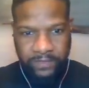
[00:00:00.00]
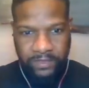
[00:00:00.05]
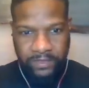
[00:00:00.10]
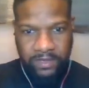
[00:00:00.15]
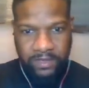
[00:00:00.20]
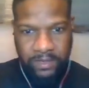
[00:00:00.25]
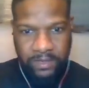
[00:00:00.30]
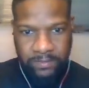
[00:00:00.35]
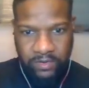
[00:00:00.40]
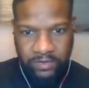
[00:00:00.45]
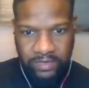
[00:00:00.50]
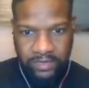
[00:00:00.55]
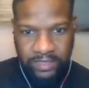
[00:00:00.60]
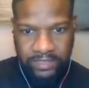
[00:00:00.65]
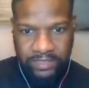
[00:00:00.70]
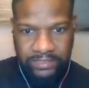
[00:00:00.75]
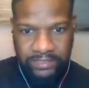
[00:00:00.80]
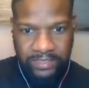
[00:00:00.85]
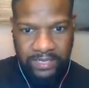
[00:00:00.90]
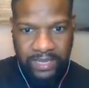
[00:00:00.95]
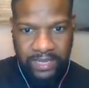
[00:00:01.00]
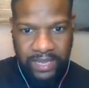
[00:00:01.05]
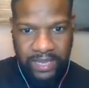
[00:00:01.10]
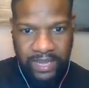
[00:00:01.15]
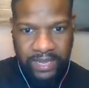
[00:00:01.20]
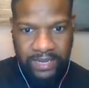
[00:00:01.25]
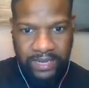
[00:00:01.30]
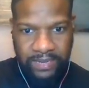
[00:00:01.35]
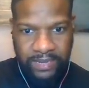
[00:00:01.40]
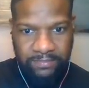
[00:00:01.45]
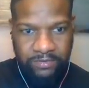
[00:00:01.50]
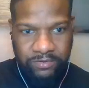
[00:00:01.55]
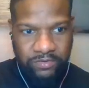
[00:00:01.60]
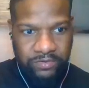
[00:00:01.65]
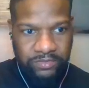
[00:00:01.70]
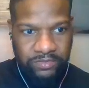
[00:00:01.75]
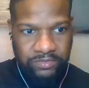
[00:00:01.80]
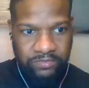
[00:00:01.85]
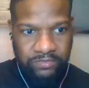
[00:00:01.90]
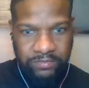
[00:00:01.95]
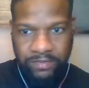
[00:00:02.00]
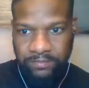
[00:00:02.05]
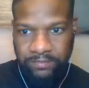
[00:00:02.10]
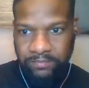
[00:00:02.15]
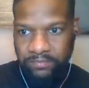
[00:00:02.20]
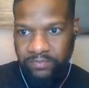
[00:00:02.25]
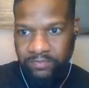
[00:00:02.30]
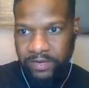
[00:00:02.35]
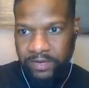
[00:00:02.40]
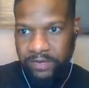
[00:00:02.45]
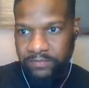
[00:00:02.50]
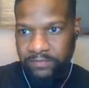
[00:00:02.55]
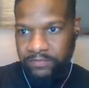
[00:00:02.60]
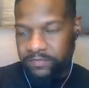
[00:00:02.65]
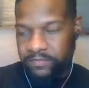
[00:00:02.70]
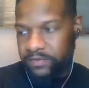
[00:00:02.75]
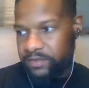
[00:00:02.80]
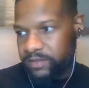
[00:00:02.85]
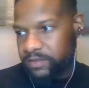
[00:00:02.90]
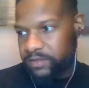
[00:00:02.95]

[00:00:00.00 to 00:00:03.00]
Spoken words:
Come on in, say hi. I'm going to be brief.